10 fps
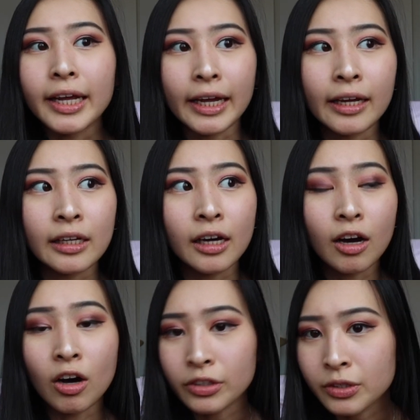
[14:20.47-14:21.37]
And
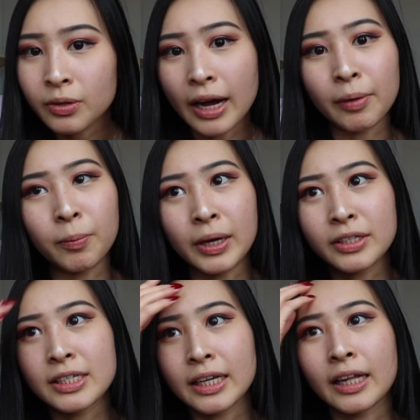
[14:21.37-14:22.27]
also, I want
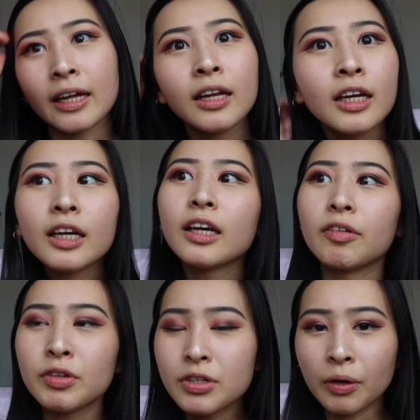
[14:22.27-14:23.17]
to say that
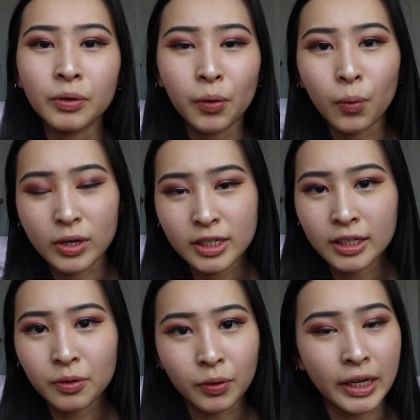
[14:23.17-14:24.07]
if you don't know a
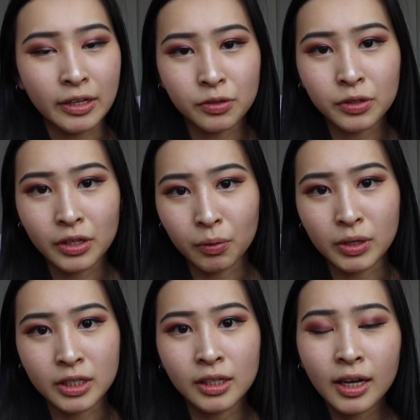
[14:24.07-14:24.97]
question or an answer to the
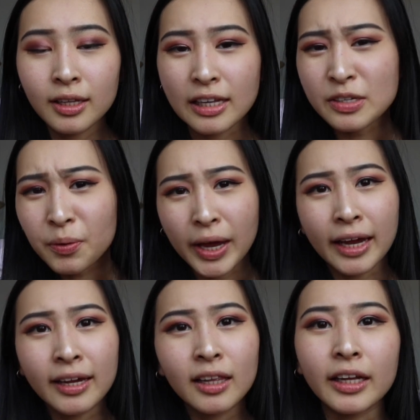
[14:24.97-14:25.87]
question, that's
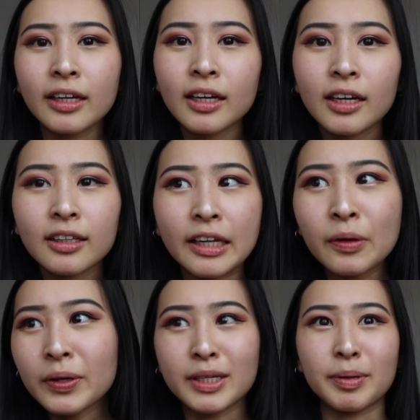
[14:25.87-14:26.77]
okay. Like, they
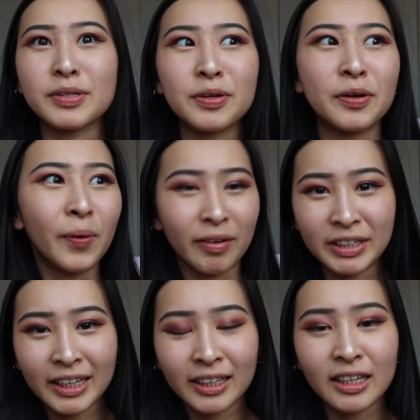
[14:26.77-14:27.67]
don't expect you to know
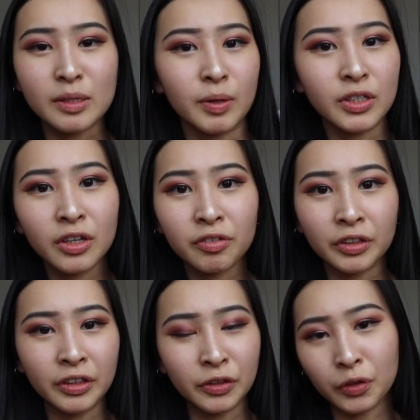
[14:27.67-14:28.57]
everything, especially if you're
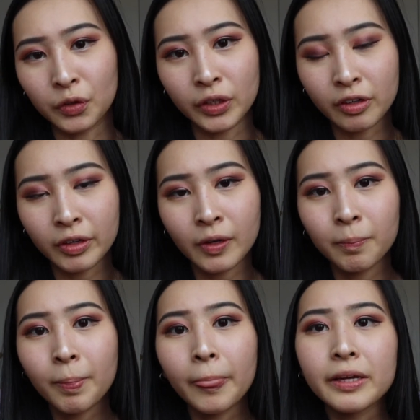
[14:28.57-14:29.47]
in your early career.
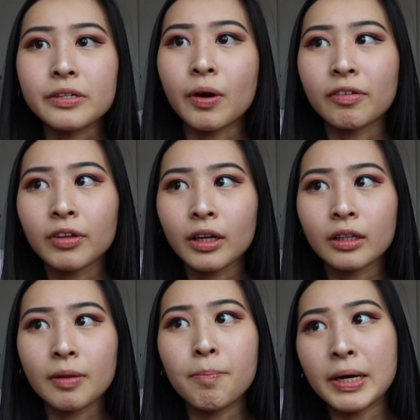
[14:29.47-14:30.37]
So I feel
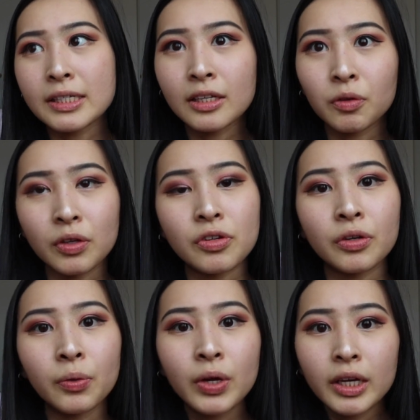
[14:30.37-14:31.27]
like the best thing you can
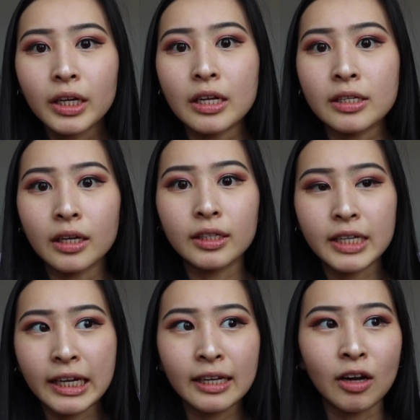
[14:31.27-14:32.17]
do is
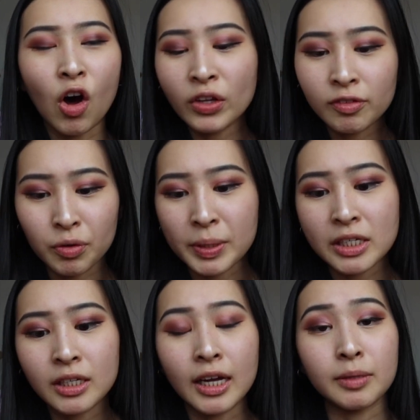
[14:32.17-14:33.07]
take in all the
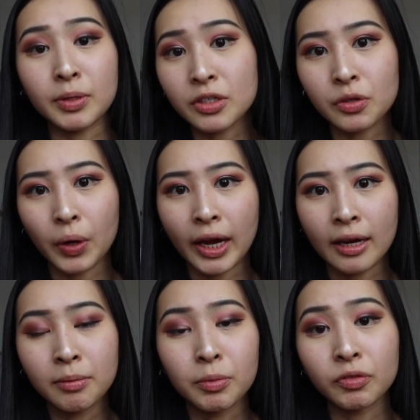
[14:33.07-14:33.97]
information as much as you
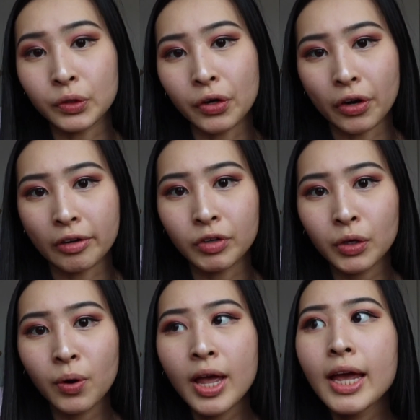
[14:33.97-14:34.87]
can before your
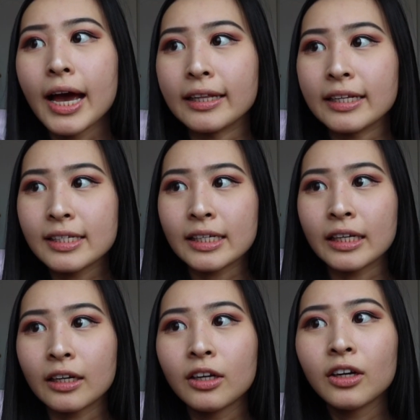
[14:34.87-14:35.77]
interview and then
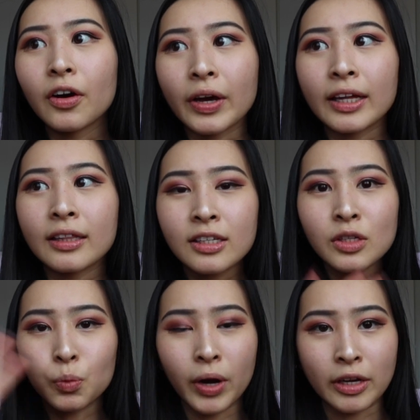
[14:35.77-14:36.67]
see, okay, this
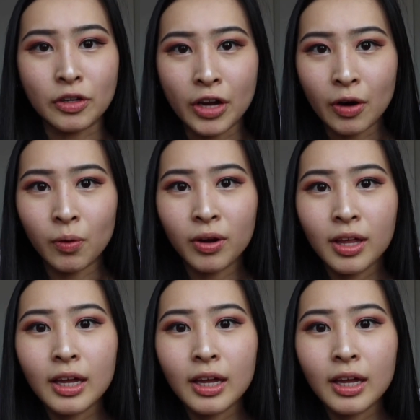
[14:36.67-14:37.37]
is what I know.